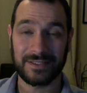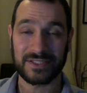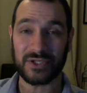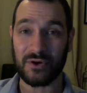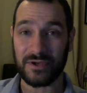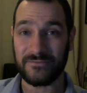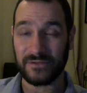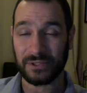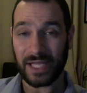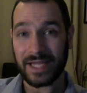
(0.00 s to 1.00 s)
So if
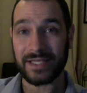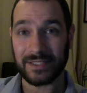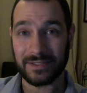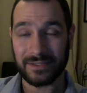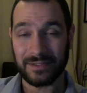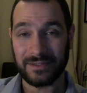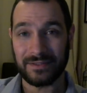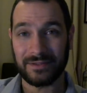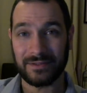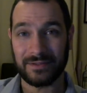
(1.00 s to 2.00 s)
you like
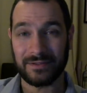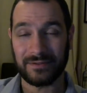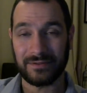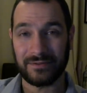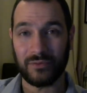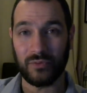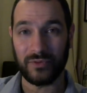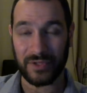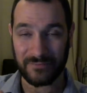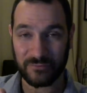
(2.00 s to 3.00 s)

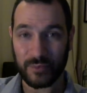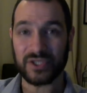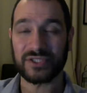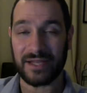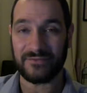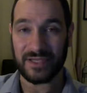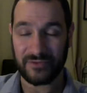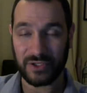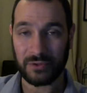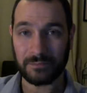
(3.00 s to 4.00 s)
the information I've
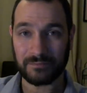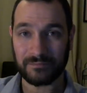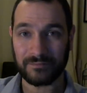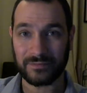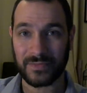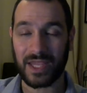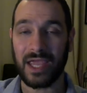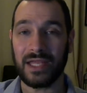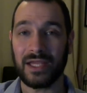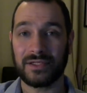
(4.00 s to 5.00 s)
given you
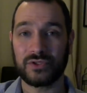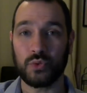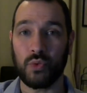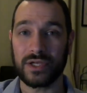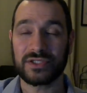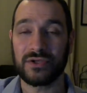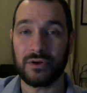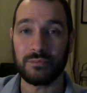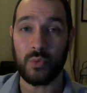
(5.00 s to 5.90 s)
and you want to know